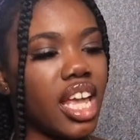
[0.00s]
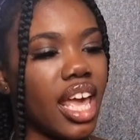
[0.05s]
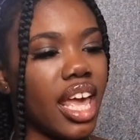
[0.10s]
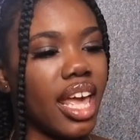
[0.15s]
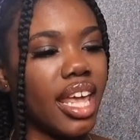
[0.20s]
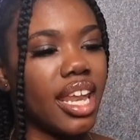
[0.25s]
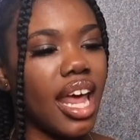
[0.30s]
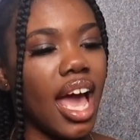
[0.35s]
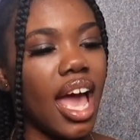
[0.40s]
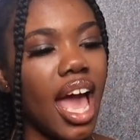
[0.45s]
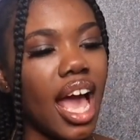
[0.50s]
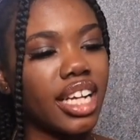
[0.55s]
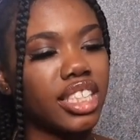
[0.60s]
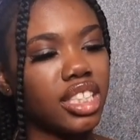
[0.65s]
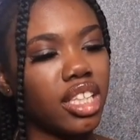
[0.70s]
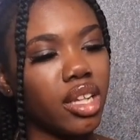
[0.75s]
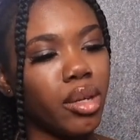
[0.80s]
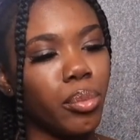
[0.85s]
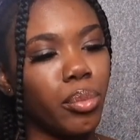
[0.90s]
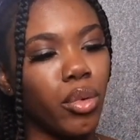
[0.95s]
And I
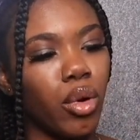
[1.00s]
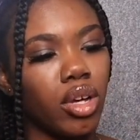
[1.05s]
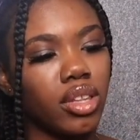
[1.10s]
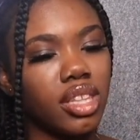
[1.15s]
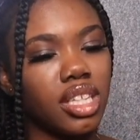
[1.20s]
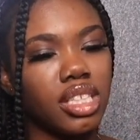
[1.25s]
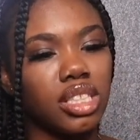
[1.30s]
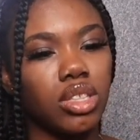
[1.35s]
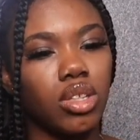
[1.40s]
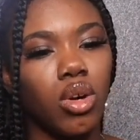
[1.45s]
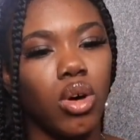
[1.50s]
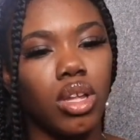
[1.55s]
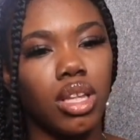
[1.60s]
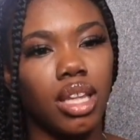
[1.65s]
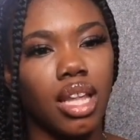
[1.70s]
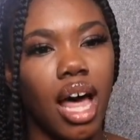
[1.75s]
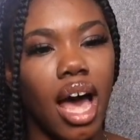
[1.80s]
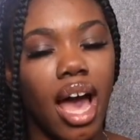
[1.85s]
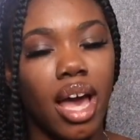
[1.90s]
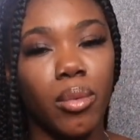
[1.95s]
actually bought this
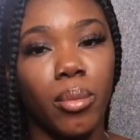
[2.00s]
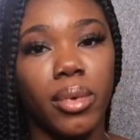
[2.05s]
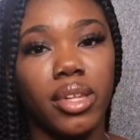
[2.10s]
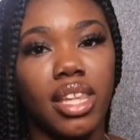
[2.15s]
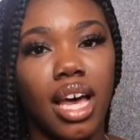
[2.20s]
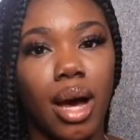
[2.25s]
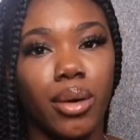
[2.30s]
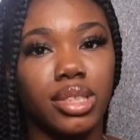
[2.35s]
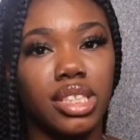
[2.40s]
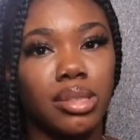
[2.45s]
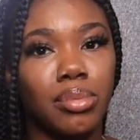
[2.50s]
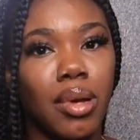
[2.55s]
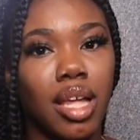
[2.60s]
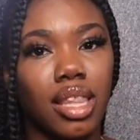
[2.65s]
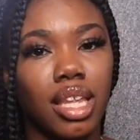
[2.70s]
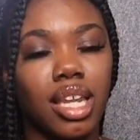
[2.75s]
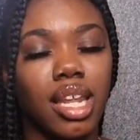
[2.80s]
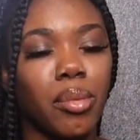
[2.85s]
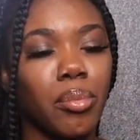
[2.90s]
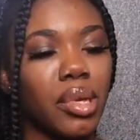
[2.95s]
online without
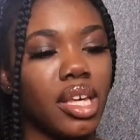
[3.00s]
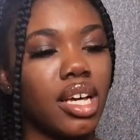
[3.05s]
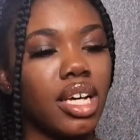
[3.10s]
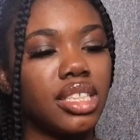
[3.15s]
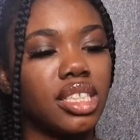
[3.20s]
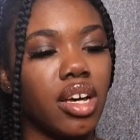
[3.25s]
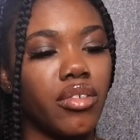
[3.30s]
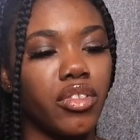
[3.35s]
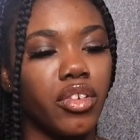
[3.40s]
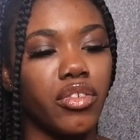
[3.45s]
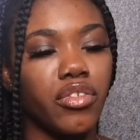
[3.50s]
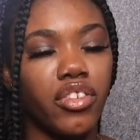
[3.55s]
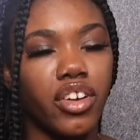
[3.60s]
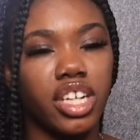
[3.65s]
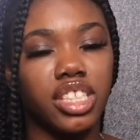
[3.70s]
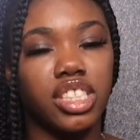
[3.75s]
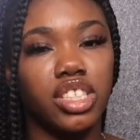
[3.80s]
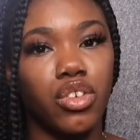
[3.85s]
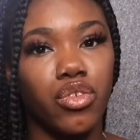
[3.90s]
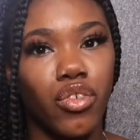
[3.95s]
smelling it because of the
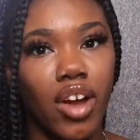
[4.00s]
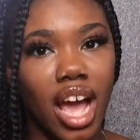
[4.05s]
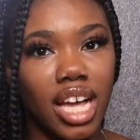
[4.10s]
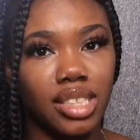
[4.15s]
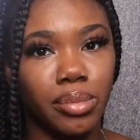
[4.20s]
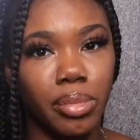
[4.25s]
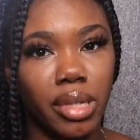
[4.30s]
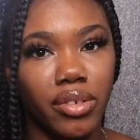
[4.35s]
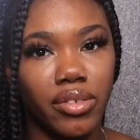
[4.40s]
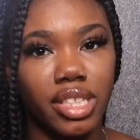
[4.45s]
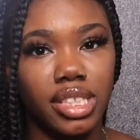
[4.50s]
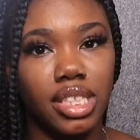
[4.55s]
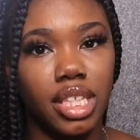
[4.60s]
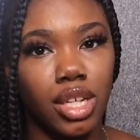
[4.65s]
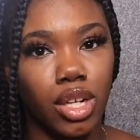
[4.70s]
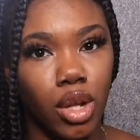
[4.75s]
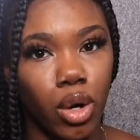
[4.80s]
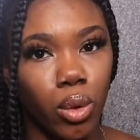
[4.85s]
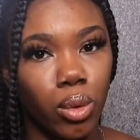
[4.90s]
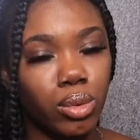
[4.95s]
fresh raspberries
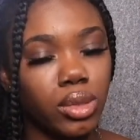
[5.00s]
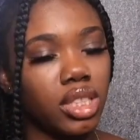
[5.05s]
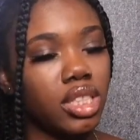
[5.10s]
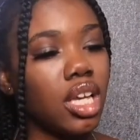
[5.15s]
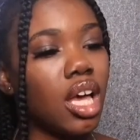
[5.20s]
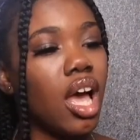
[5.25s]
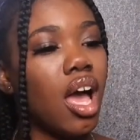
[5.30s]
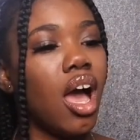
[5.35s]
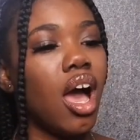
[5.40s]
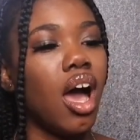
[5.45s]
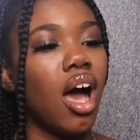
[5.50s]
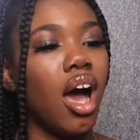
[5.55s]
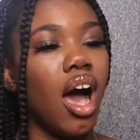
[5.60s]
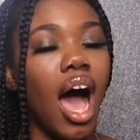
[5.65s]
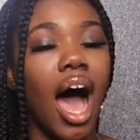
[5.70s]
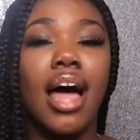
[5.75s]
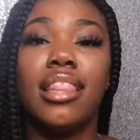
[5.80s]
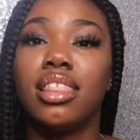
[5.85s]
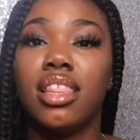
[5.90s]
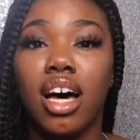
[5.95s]
note.
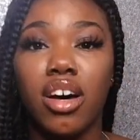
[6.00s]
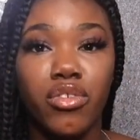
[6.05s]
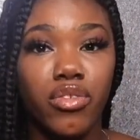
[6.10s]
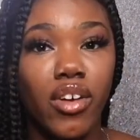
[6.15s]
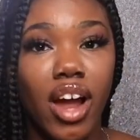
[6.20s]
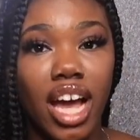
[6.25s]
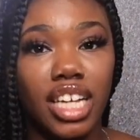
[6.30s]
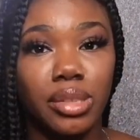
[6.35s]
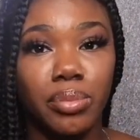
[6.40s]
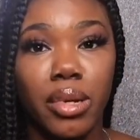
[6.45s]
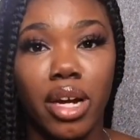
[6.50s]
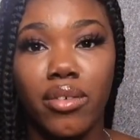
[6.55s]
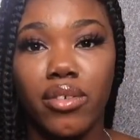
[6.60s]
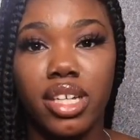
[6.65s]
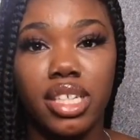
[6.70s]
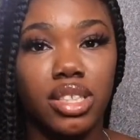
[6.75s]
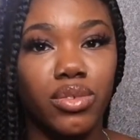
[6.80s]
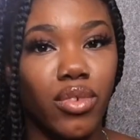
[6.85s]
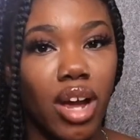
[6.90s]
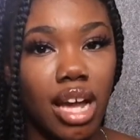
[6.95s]
I love
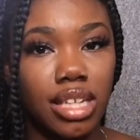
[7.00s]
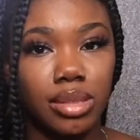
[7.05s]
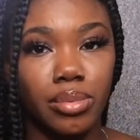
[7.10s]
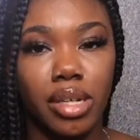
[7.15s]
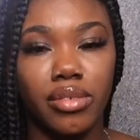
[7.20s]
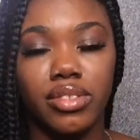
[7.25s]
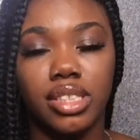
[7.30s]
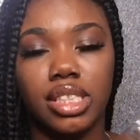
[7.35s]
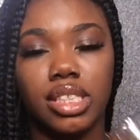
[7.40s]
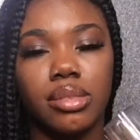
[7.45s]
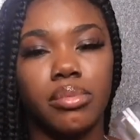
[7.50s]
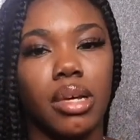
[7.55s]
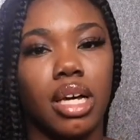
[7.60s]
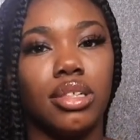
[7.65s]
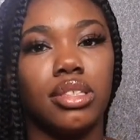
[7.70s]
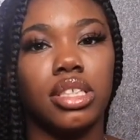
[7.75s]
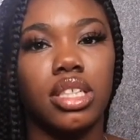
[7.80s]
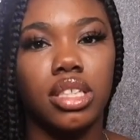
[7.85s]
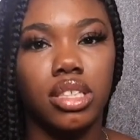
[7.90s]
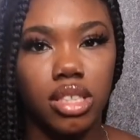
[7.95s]
raspberries. Raspberries
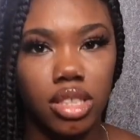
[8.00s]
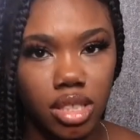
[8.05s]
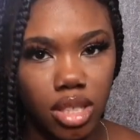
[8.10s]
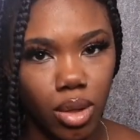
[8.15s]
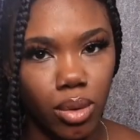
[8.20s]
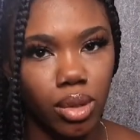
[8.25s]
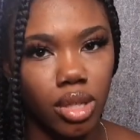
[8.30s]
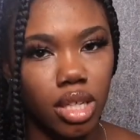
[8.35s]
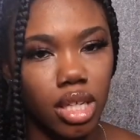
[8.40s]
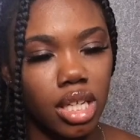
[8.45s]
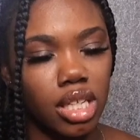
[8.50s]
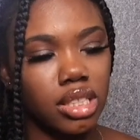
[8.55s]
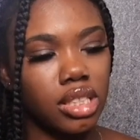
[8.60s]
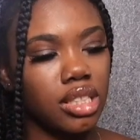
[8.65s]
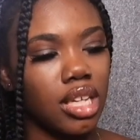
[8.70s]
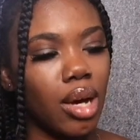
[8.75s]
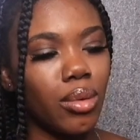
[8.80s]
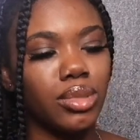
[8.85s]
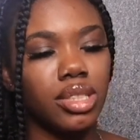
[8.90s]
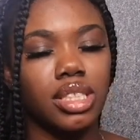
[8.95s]
smells so good. So
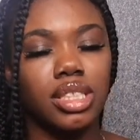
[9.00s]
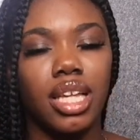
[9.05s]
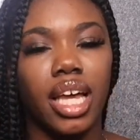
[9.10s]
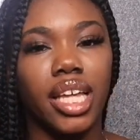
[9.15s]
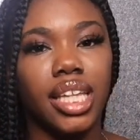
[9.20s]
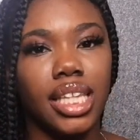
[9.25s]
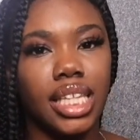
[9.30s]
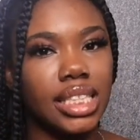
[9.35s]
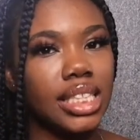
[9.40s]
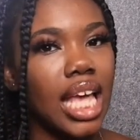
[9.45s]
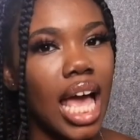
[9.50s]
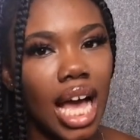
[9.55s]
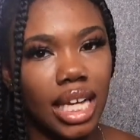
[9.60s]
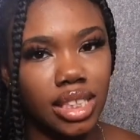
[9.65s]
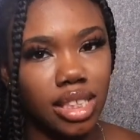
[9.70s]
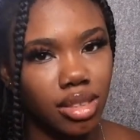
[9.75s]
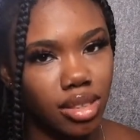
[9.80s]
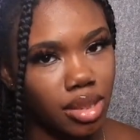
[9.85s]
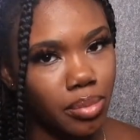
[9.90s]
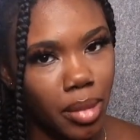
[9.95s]
I was just like, this
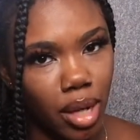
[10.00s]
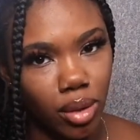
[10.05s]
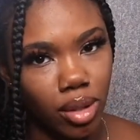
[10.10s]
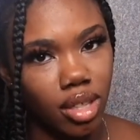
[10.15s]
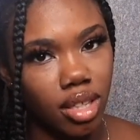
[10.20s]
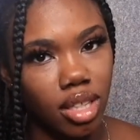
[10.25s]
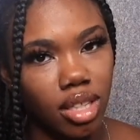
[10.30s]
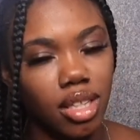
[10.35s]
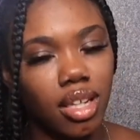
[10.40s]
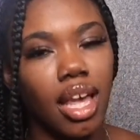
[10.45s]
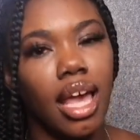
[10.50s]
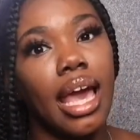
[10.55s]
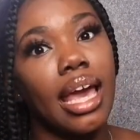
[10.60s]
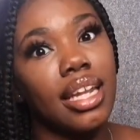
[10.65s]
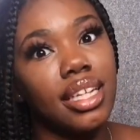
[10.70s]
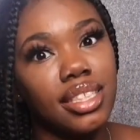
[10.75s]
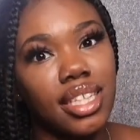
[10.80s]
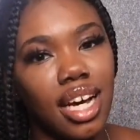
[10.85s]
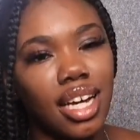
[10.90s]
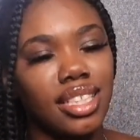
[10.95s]
has to smell good. And
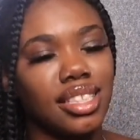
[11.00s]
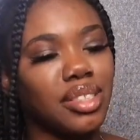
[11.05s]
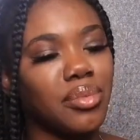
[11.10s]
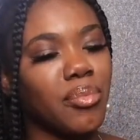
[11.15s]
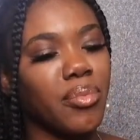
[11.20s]
it does.